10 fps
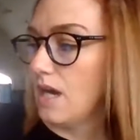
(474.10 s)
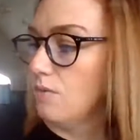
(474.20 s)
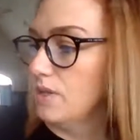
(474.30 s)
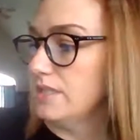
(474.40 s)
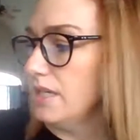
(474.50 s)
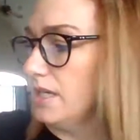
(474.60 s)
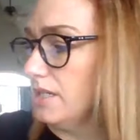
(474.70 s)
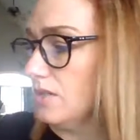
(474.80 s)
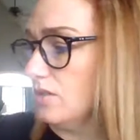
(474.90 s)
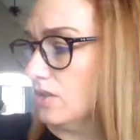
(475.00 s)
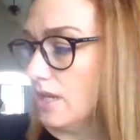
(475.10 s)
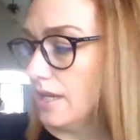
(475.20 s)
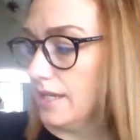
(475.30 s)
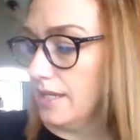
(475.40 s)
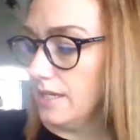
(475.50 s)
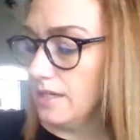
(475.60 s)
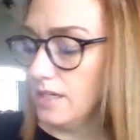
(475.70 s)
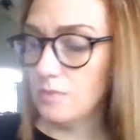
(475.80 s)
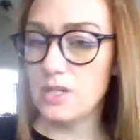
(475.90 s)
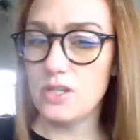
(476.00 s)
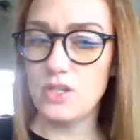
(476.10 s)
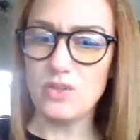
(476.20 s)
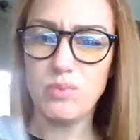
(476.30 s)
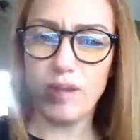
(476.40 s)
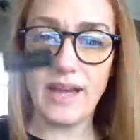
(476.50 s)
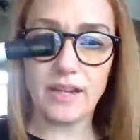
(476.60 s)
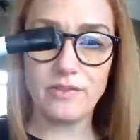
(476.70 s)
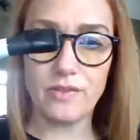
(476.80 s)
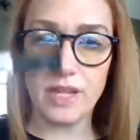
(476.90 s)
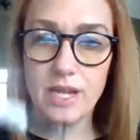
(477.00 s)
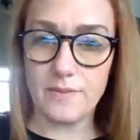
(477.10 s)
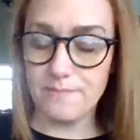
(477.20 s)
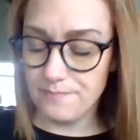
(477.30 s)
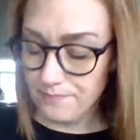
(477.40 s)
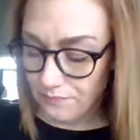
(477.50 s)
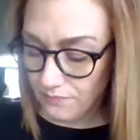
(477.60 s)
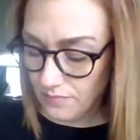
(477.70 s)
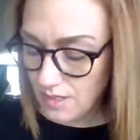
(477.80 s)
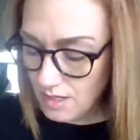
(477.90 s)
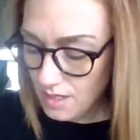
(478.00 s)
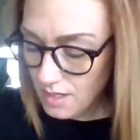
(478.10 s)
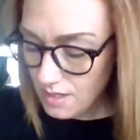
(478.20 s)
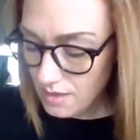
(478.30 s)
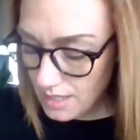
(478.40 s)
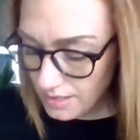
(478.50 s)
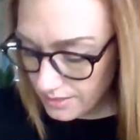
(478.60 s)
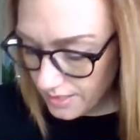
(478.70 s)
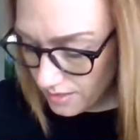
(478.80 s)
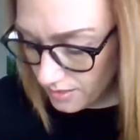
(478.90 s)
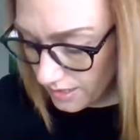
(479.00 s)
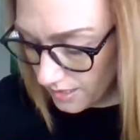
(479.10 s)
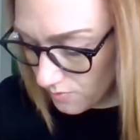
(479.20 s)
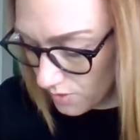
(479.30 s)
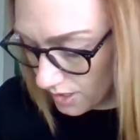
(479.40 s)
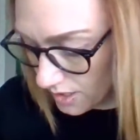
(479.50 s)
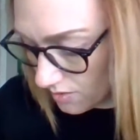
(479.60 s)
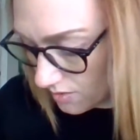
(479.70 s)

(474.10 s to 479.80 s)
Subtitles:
I want to underline, and I'm going to use black for that sound that I'm working